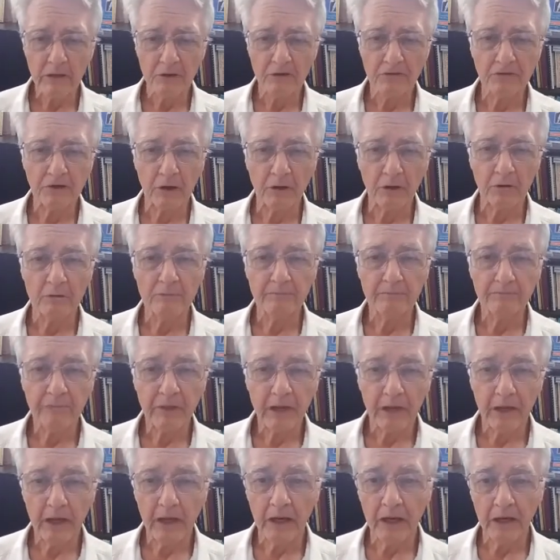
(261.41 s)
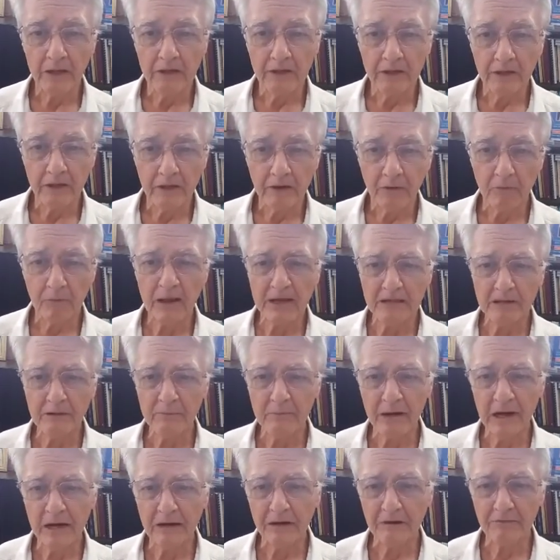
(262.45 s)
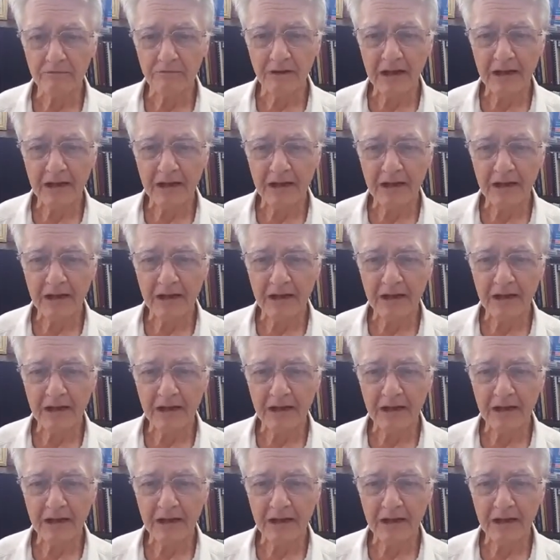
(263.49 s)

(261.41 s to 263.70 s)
So the correct amount of